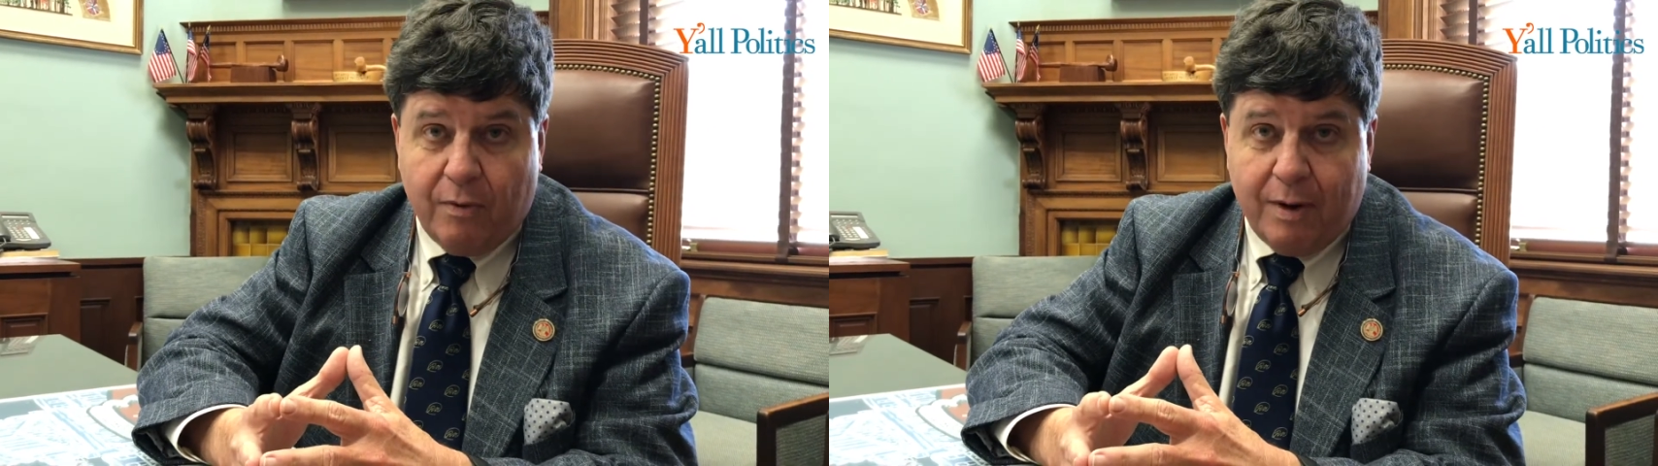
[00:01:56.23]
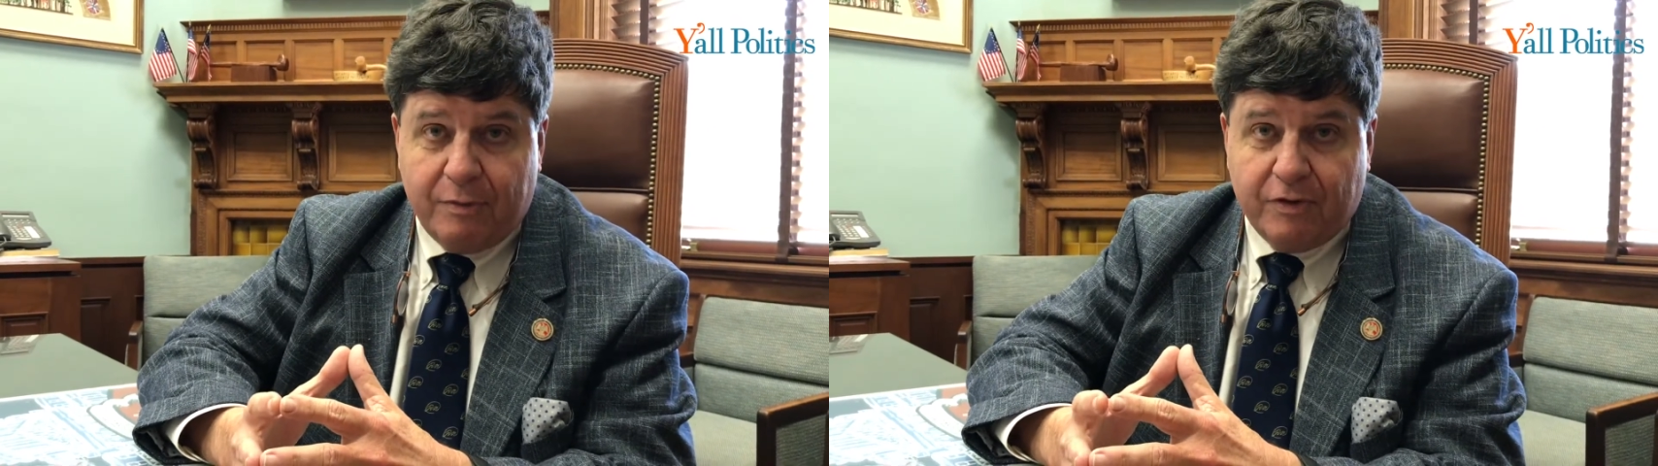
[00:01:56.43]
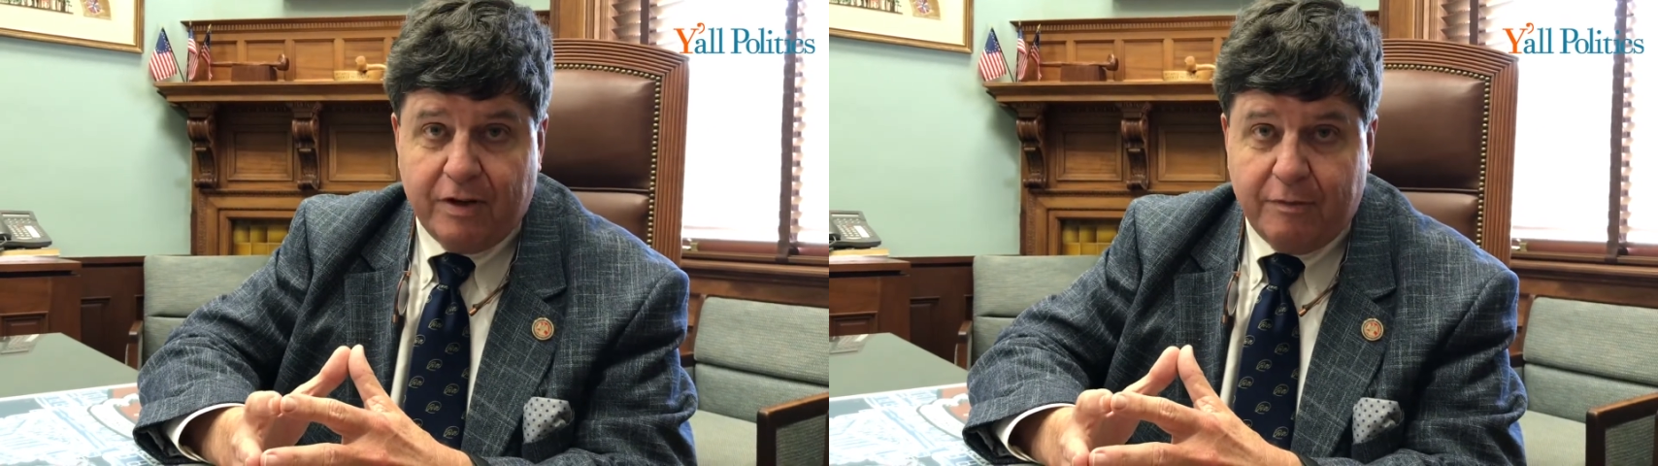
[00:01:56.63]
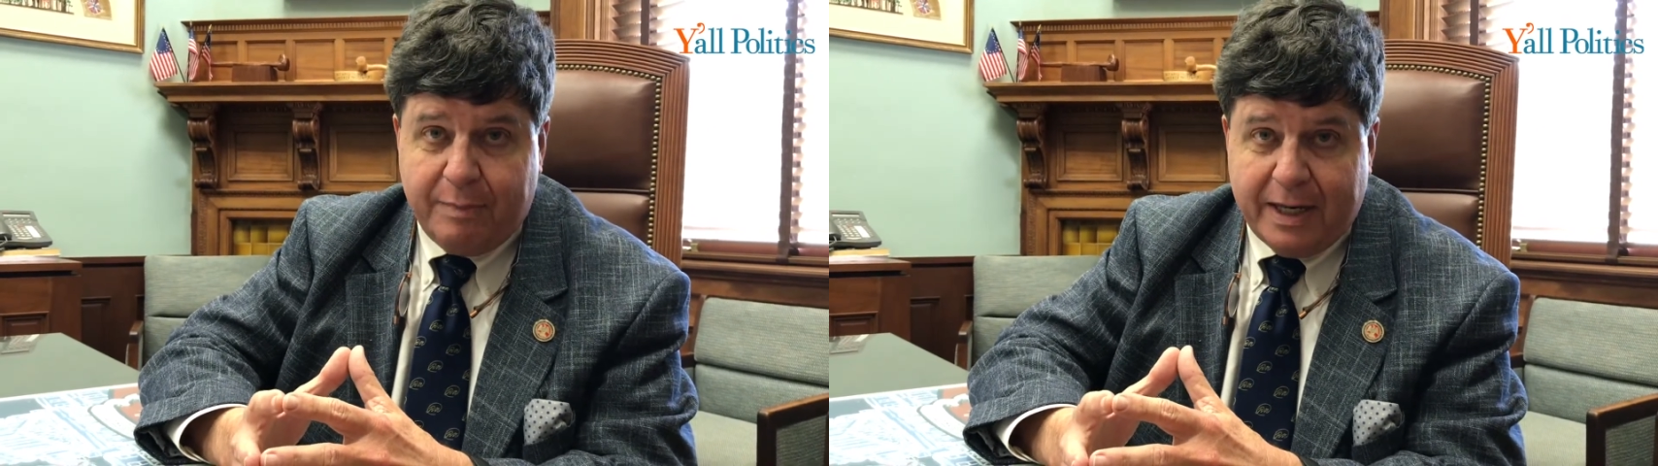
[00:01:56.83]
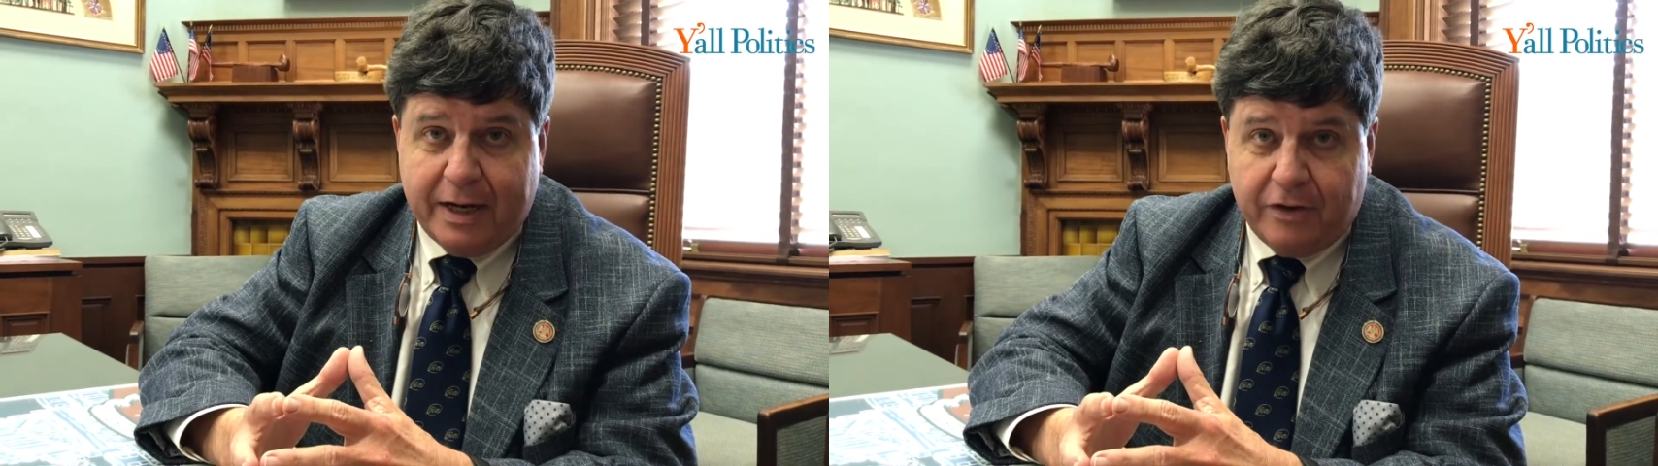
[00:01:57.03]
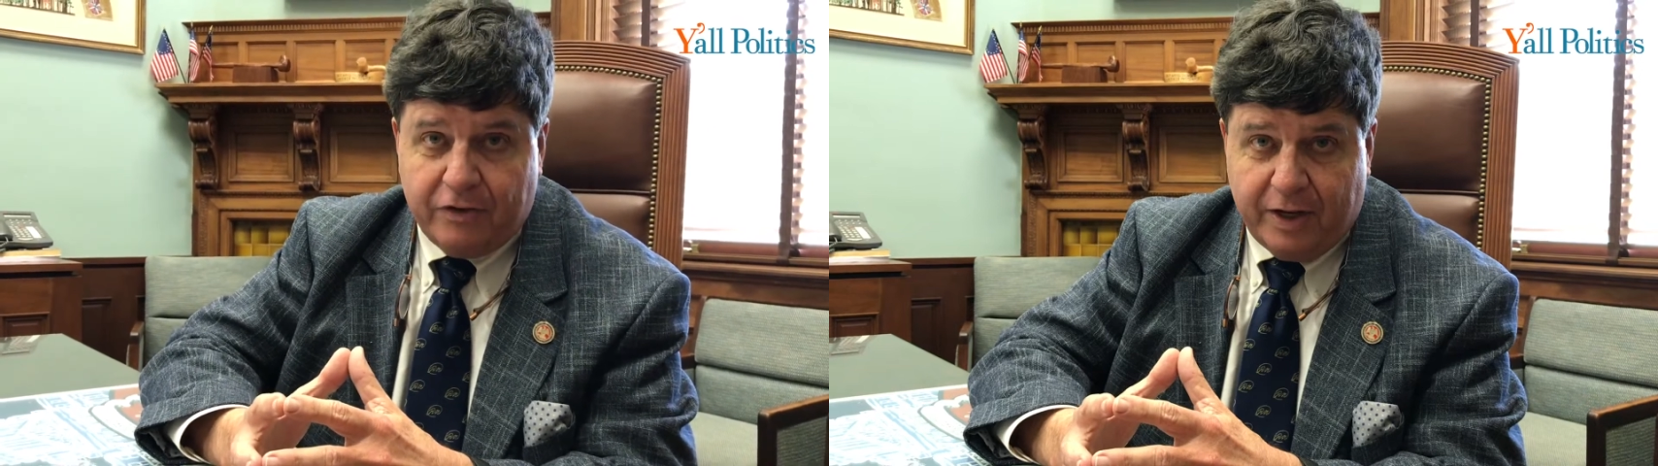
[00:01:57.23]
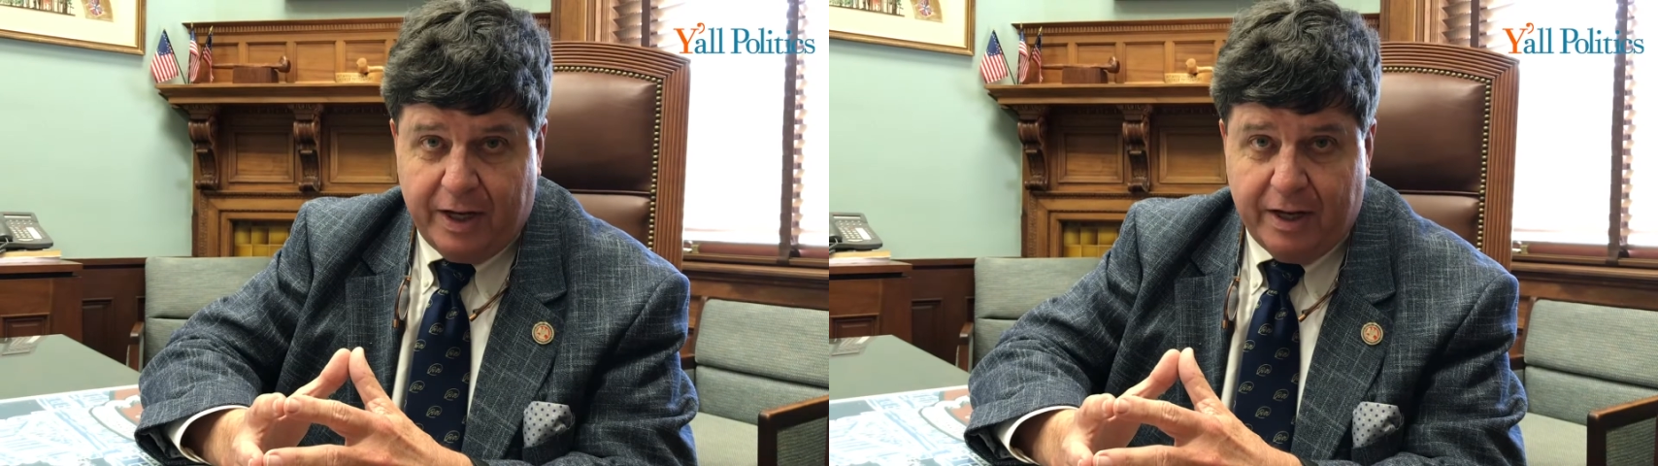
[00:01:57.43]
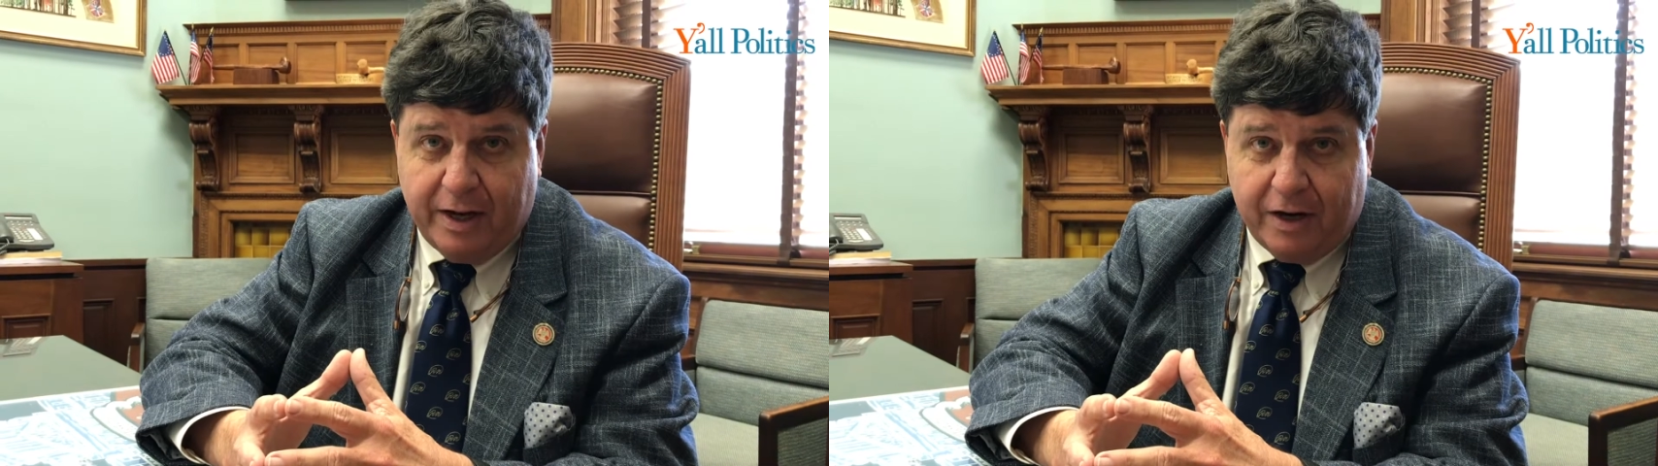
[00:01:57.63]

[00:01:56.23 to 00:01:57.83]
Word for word: Representative Bennett said,